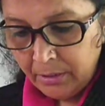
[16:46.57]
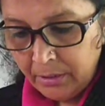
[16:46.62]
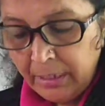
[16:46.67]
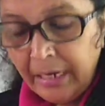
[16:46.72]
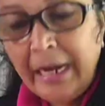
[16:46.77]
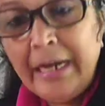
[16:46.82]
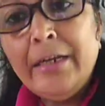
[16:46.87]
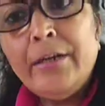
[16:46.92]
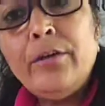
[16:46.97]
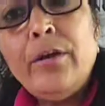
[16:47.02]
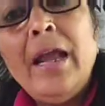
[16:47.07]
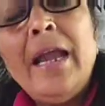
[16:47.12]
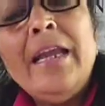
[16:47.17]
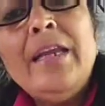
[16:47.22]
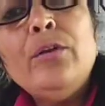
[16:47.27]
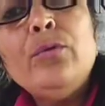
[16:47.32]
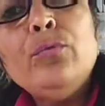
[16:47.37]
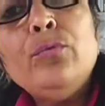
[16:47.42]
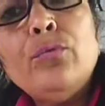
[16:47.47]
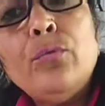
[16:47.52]
and
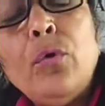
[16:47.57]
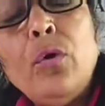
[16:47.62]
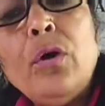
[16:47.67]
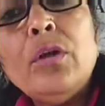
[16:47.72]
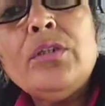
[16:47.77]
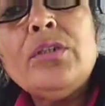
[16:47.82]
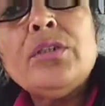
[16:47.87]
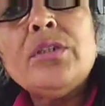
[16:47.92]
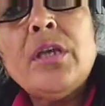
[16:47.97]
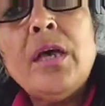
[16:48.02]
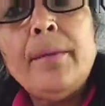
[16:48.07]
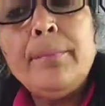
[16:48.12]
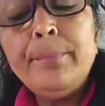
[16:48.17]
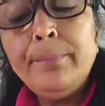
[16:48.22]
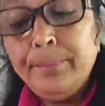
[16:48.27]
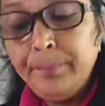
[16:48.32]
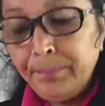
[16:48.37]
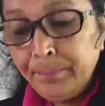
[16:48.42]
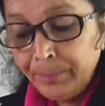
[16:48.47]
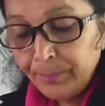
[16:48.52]
try to watch
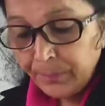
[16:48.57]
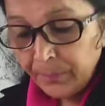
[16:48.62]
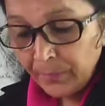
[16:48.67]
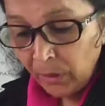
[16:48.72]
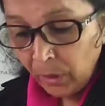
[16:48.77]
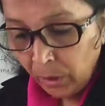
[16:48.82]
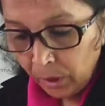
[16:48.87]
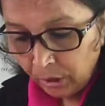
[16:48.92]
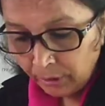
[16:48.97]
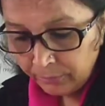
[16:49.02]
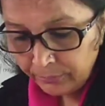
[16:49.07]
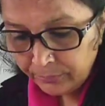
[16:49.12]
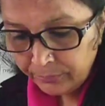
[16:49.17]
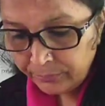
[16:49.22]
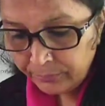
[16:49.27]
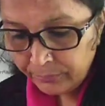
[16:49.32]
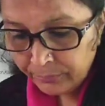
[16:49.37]
some of